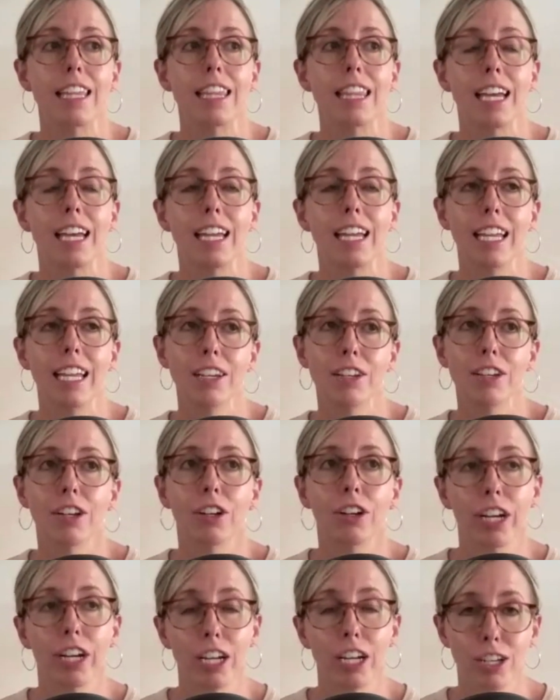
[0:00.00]
that
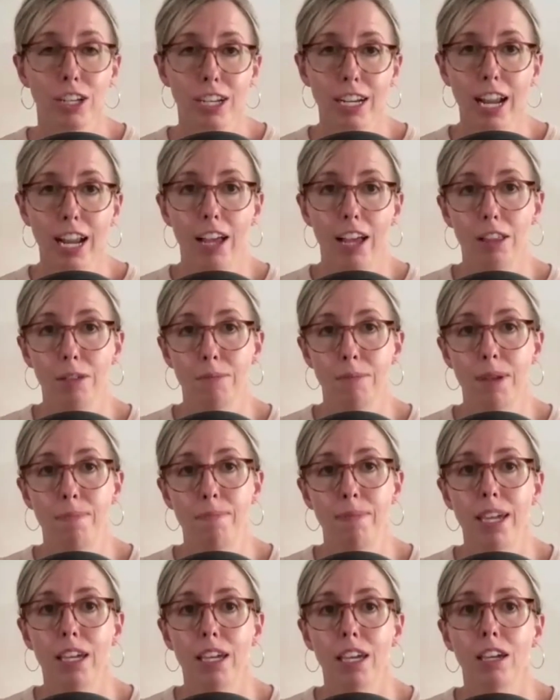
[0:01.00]
integration element,
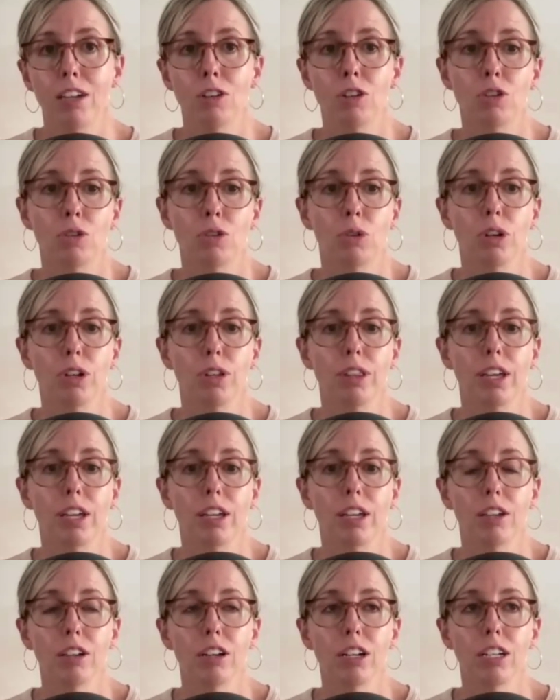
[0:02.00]
making sure
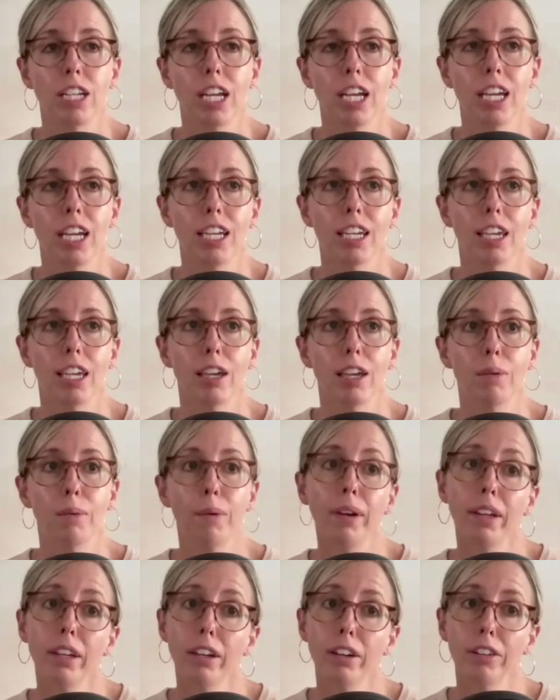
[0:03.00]
that you're taking
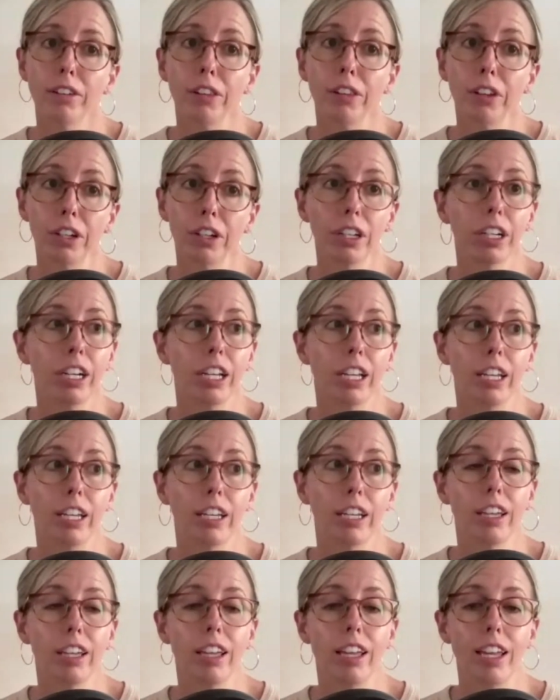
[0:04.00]
what you're
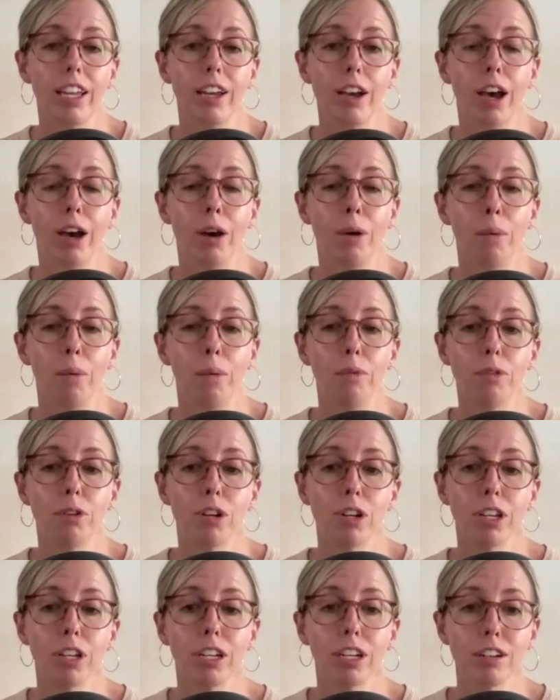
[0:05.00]
learning
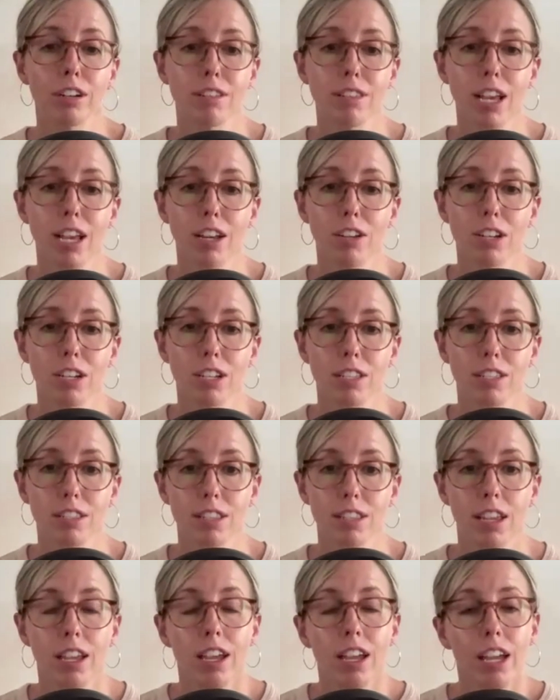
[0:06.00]
during your
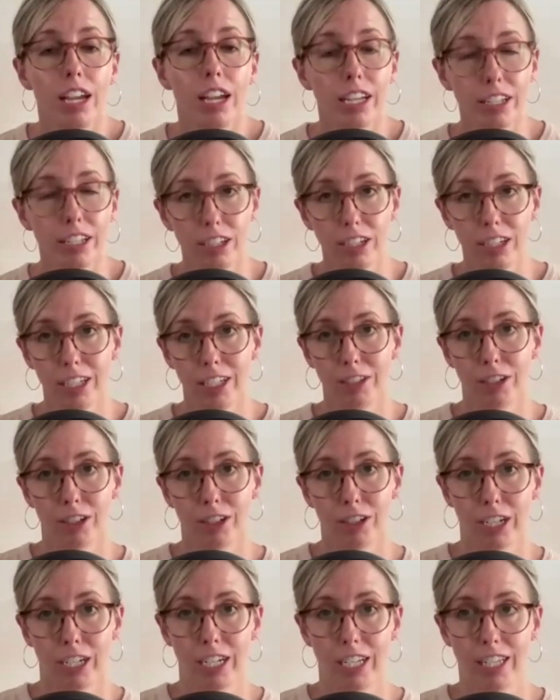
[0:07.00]
sessions and you're
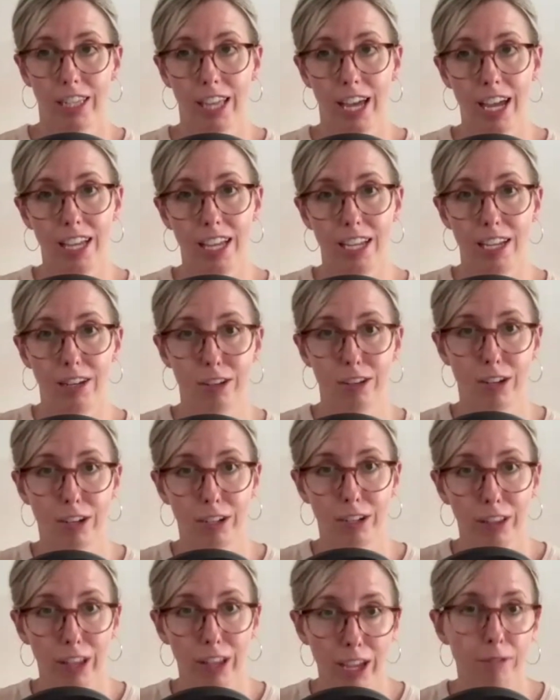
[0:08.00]
integrating that into
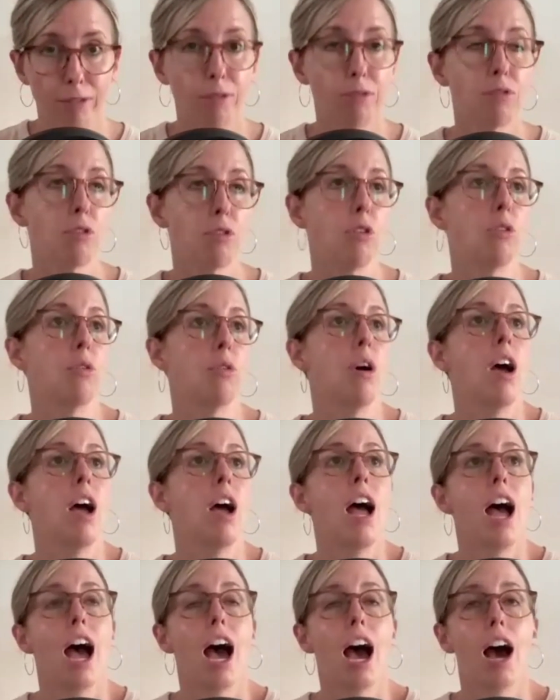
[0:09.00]
your life. So
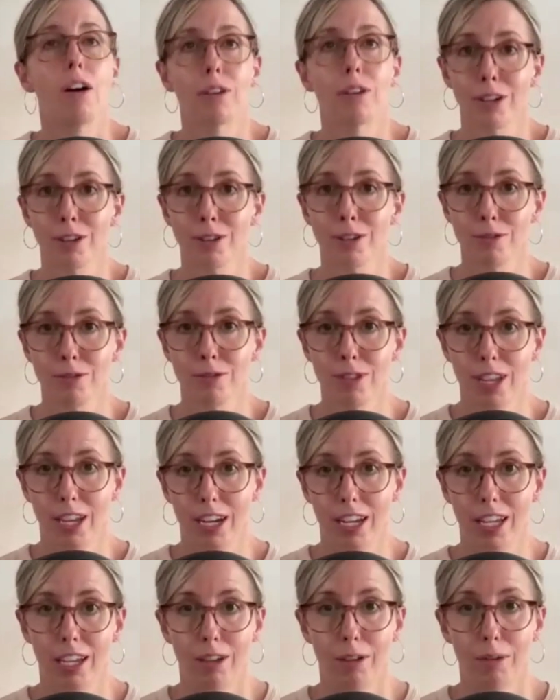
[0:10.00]
how are you
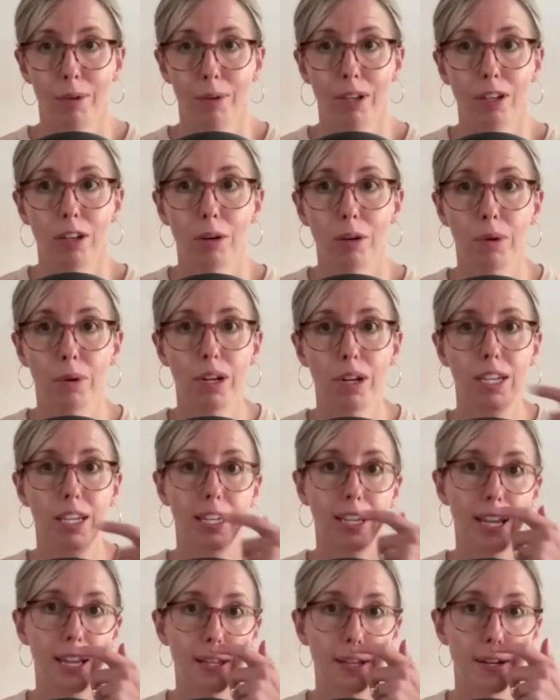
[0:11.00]
sitting when you're
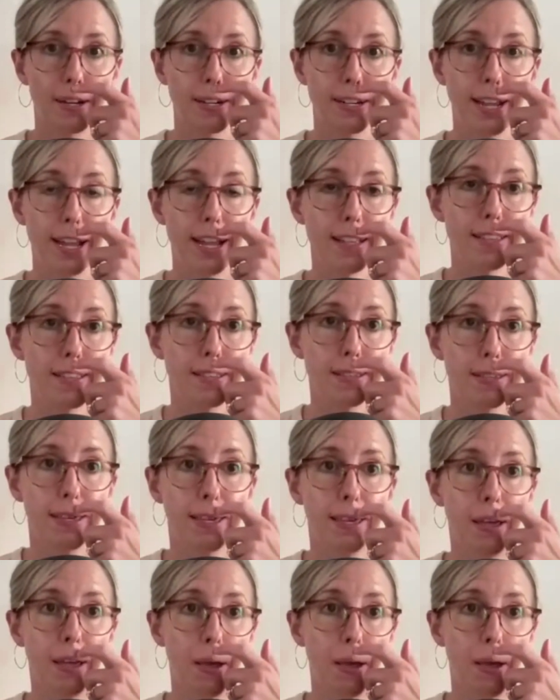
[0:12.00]
working at your desk